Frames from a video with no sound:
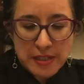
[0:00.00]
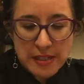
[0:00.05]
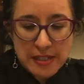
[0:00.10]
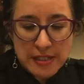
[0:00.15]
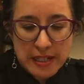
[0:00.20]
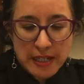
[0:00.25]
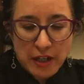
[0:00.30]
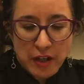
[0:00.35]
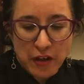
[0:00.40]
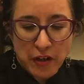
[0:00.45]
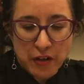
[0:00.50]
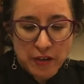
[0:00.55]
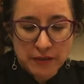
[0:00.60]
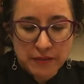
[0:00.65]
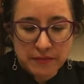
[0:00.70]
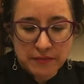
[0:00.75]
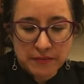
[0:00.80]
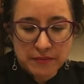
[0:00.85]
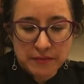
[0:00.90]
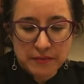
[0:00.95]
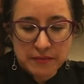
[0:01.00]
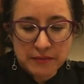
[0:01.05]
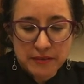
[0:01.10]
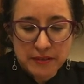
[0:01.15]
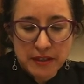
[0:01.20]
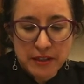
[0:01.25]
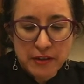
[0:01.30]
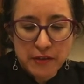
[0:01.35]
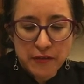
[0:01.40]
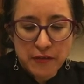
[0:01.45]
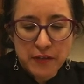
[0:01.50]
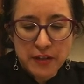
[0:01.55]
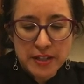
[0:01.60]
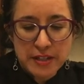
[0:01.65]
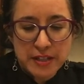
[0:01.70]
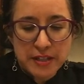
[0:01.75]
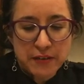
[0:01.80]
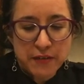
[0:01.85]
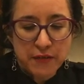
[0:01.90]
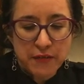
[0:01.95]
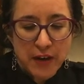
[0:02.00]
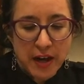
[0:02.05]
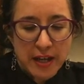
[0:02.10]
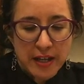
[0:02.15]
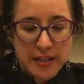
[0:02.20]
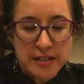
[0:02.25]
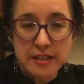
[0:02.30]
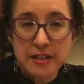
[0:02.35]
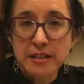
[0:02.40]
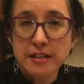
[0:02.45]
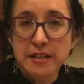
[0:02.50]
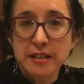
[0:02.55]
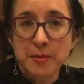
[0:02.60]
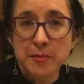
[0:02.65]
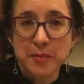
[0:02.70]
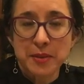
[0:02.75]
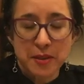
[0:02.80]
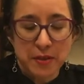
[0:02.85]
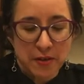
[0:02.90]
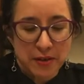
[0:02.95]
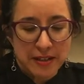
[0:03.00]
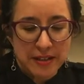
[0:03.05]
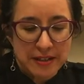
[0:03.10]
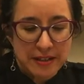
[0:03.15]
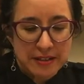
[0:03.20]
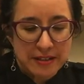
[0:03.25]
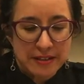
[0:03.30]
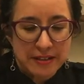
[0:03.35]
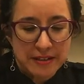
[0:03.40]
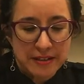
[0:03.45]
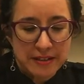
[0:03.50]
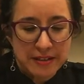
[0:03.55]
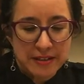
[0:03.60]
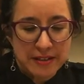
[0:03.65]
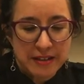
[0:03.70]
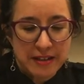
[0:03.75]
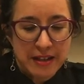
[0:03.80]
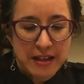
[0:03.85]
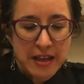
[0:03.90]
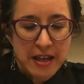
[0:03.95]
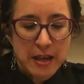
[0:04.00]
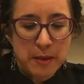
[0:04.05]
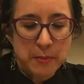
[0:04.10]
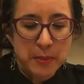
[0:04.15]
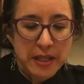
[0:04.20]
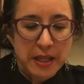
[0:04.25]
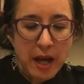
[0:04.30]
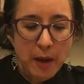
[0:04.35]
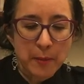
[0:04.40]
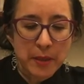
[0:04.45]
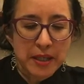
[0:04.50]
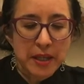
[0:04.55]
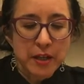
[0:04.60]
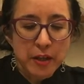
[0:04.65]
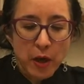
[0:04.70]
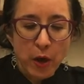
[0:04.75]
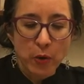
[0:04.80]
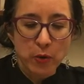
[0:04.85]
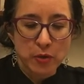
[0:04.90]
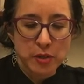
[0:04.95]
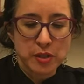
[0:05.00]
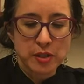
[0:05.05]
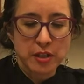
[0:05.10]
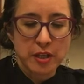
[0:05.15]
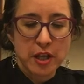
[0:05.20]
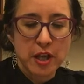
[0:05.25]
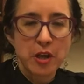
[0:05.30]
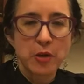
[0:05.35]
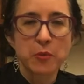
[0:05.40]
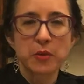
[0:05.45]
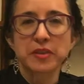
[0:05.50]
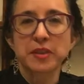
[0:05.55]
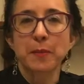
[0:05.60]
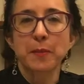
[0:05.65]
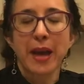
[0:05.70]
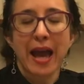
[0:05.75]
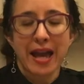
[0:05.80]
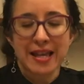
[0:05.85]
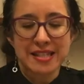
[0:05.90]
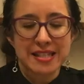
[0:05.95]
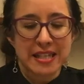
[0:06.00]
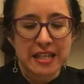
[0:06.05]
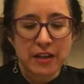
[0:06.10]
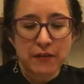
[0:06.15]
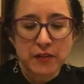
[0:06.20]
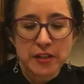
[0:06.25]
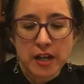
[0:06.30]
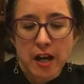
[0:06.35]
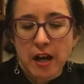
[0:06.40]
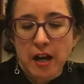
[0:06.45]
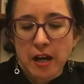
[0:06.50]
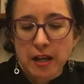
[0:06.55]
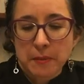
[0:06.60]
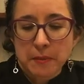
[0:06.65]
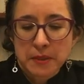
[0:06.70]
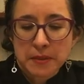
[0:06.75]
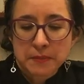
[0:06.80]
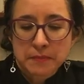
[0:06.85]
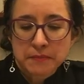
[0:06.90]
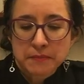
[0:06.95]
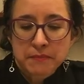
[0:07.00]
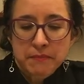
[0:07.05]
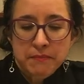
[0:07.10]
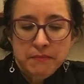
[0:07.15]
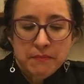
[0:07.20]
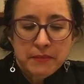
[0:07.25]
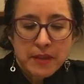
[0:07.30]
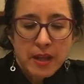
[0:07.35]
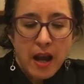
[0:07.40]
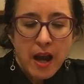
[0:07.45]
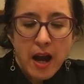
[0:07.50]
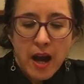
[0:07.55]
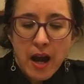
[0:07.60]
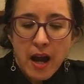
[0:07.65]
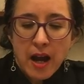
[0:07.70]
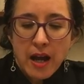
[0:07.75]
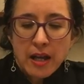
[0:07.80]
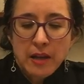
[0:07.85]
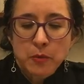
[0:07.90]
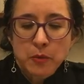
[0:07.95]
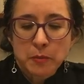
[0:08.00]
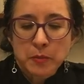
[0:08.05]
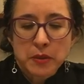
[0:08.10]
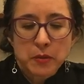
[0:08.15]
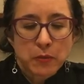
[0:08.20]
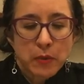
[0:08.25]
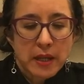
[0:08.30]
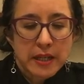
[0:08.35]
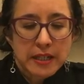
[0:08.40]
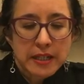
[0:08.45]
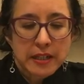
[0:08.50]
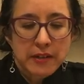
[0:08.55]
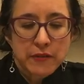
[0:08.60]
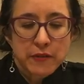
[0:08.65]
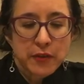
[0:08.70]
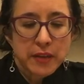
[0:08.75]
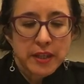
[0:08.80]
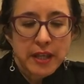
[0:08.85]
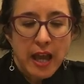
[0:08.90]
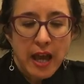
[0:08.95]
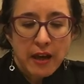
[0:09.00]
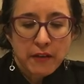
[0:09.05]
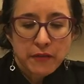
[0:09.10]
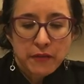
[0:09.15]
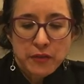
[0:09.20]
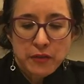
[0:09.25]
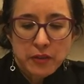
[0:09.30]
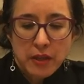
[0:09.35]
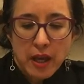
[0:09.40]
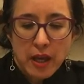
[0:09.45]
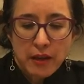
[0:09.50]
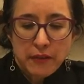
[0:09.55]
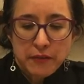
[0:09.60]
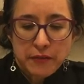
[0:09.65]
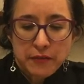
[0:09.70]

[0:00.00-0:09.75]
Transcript: stare, fit to fight to the bitter end, becoming a ghost with the passing of time. I will be ready for the afterlife,